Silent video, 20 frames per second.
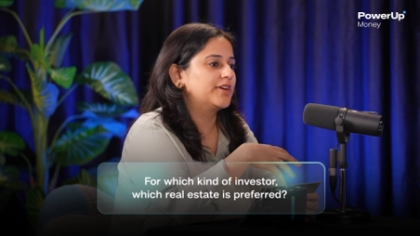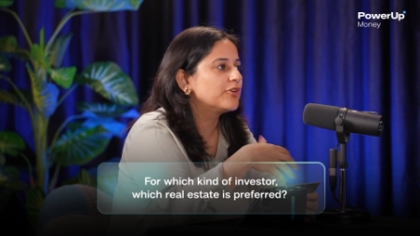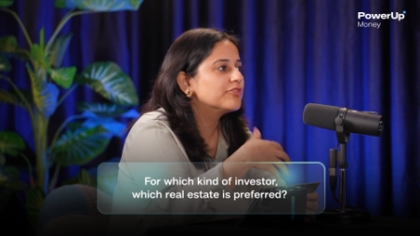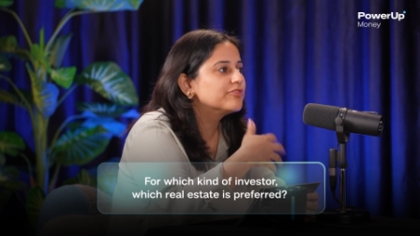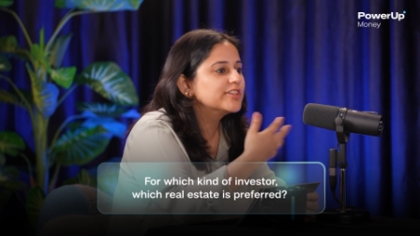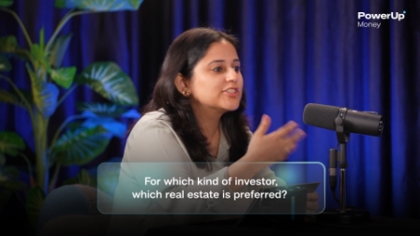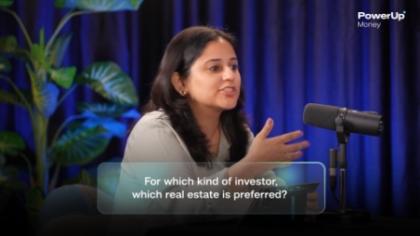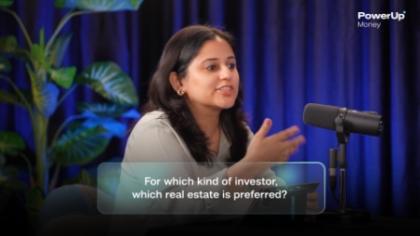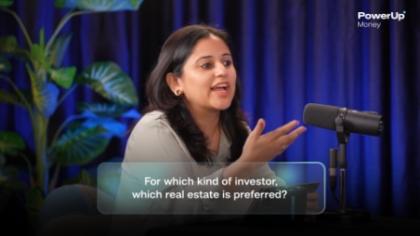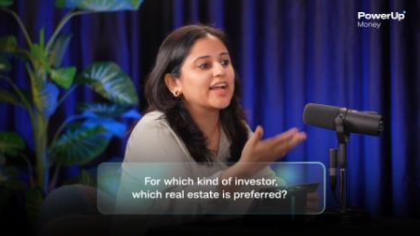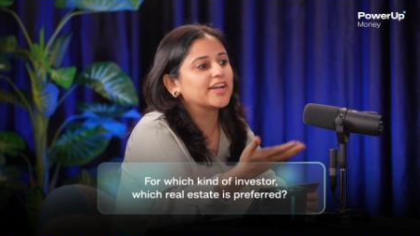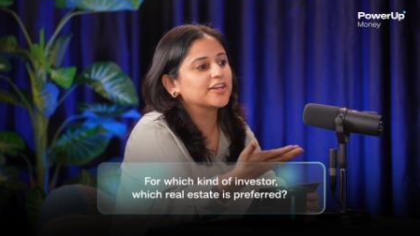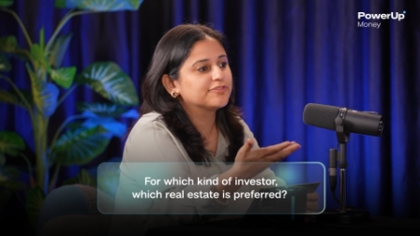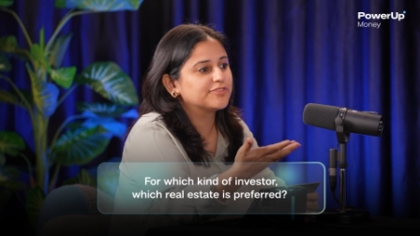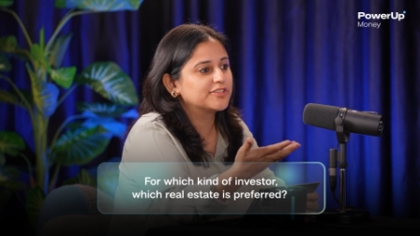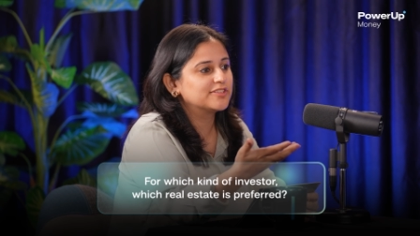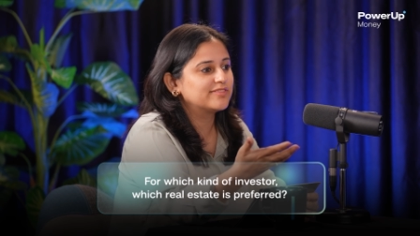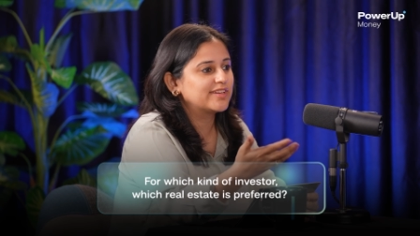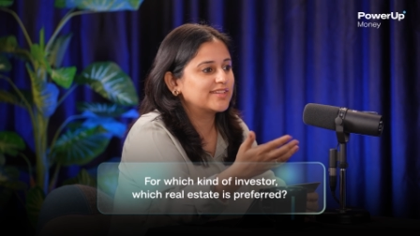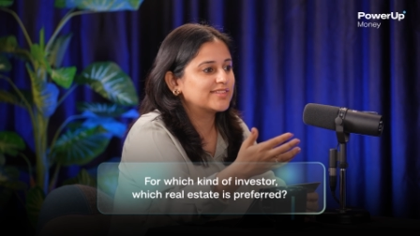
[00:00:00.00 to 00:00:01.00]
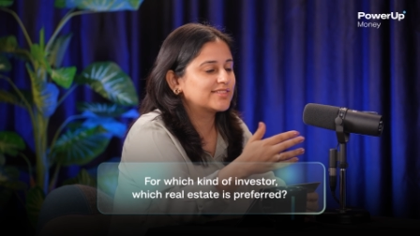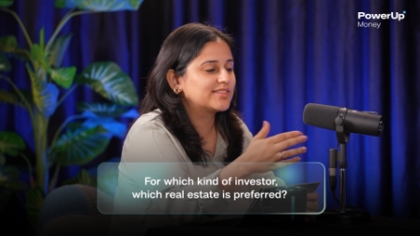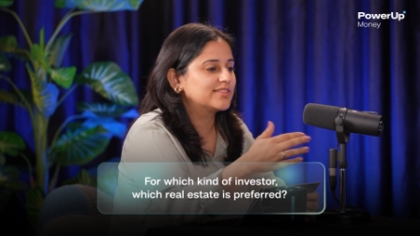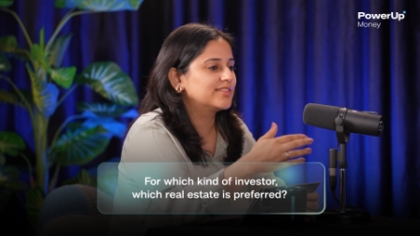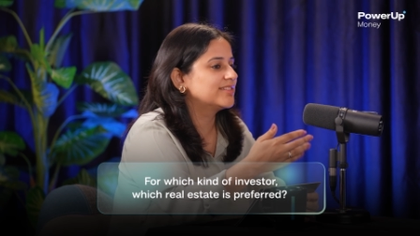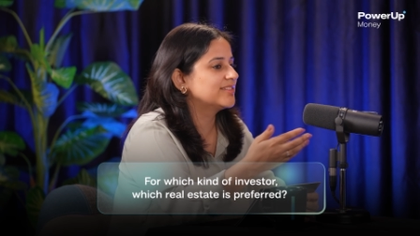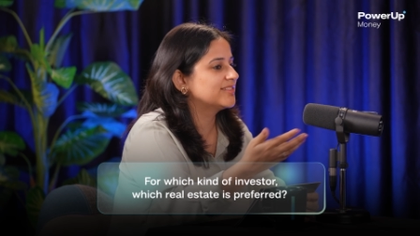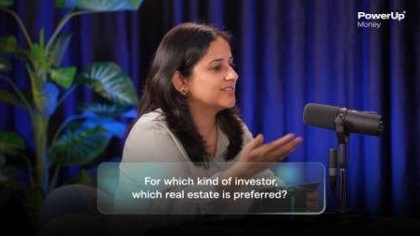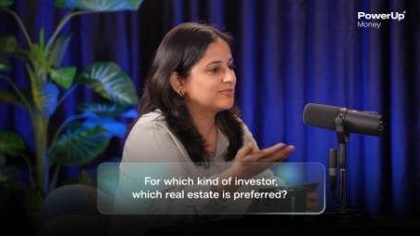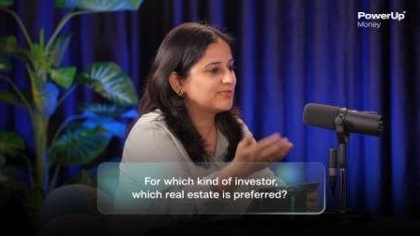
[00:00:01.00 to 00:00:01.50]
for which kind of
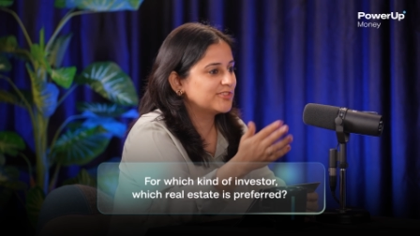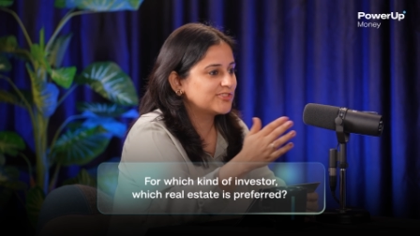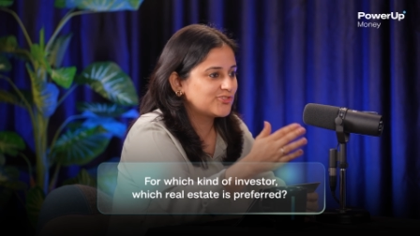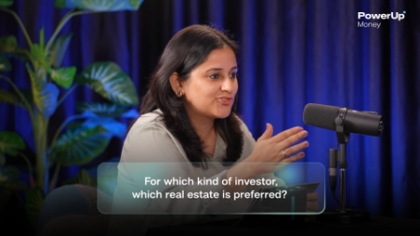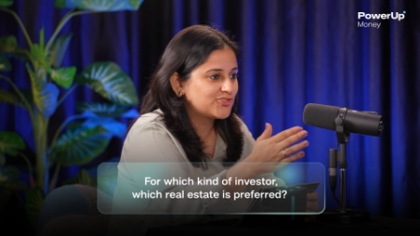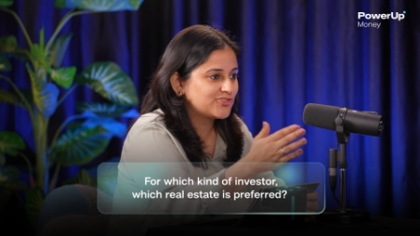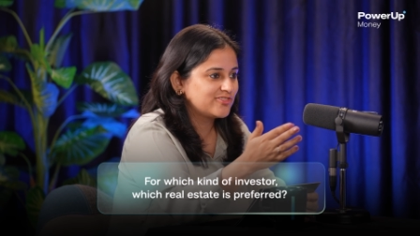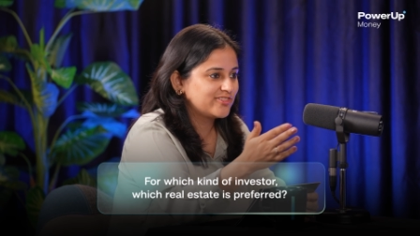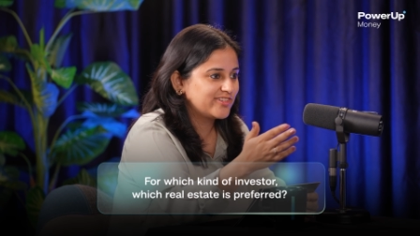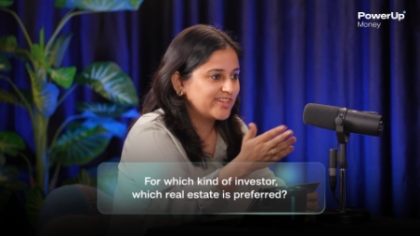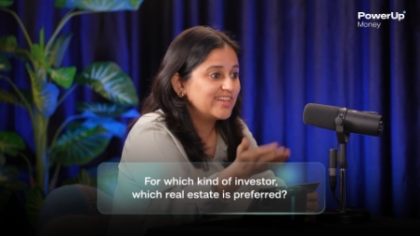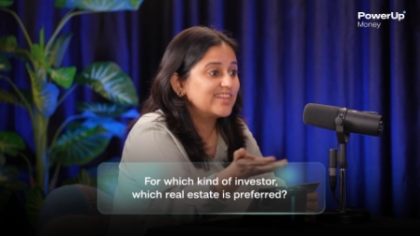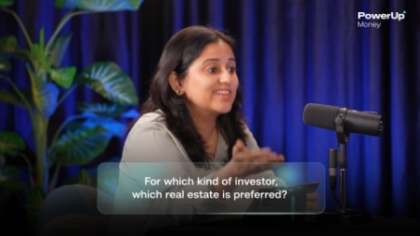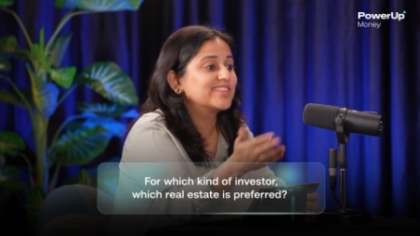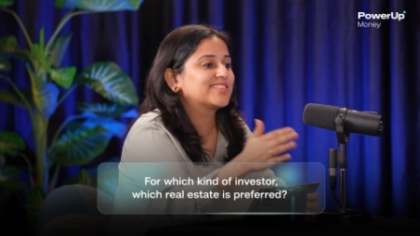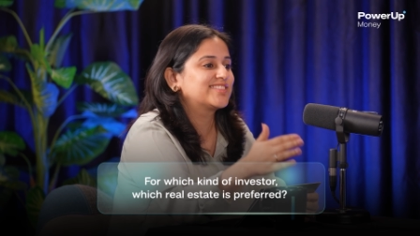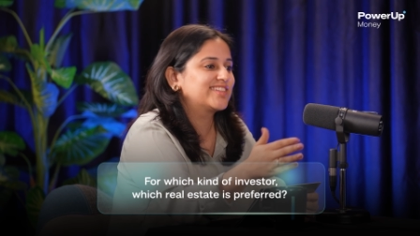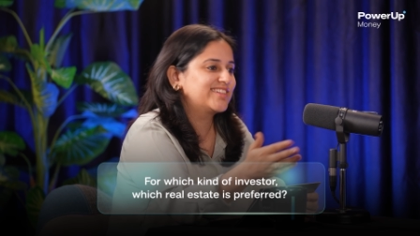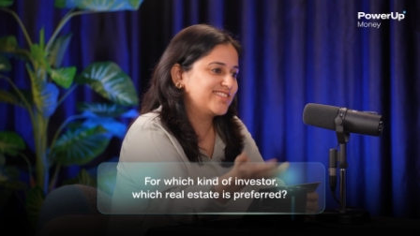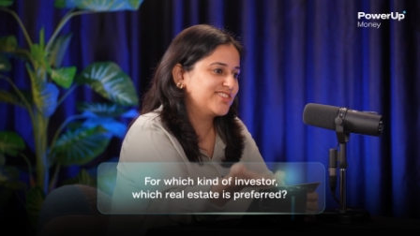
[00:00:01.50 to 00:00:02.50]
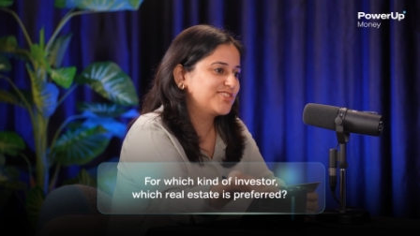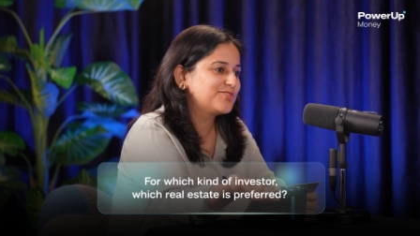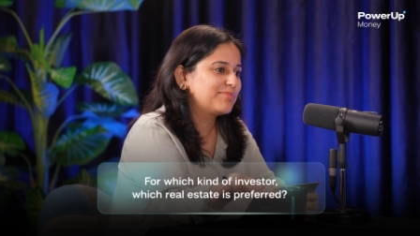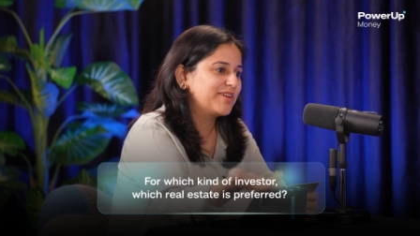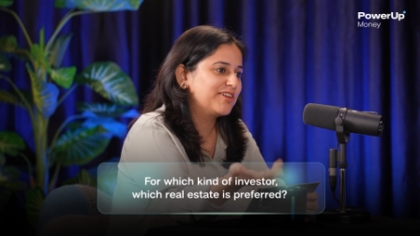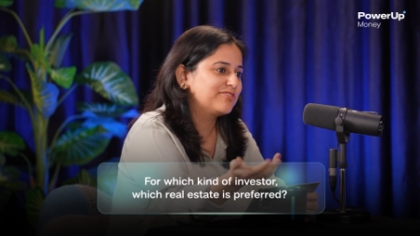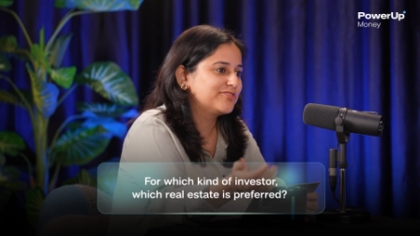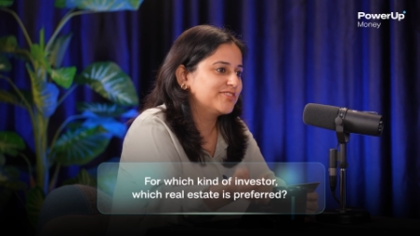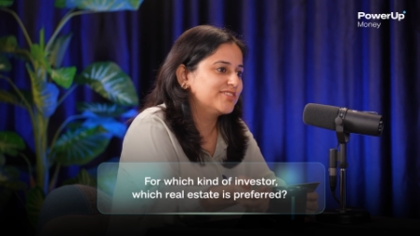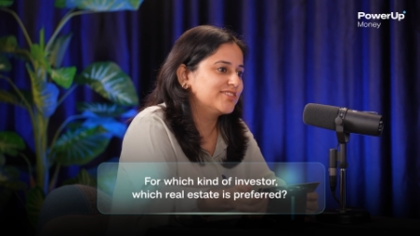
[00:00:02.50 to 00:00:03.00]
investor is which real estate is
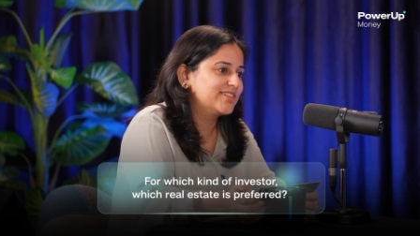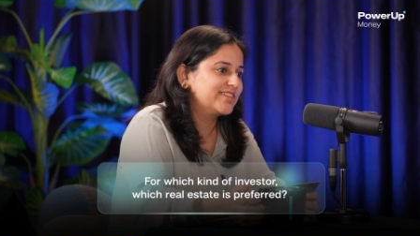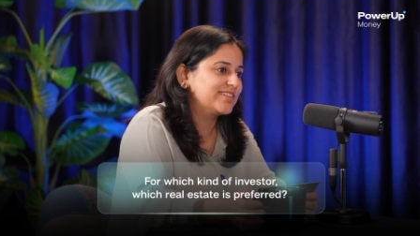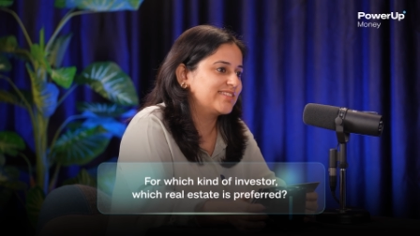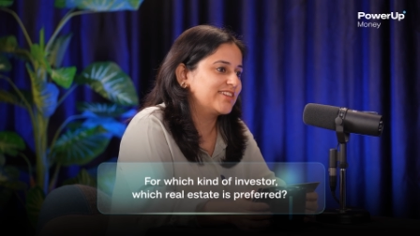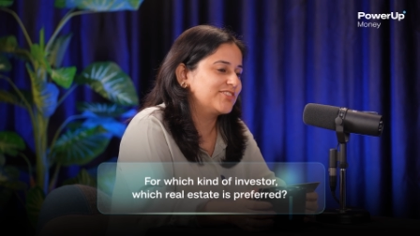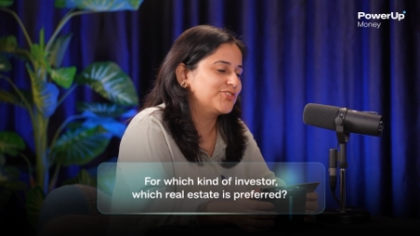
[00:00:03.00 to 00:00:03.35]
preferred,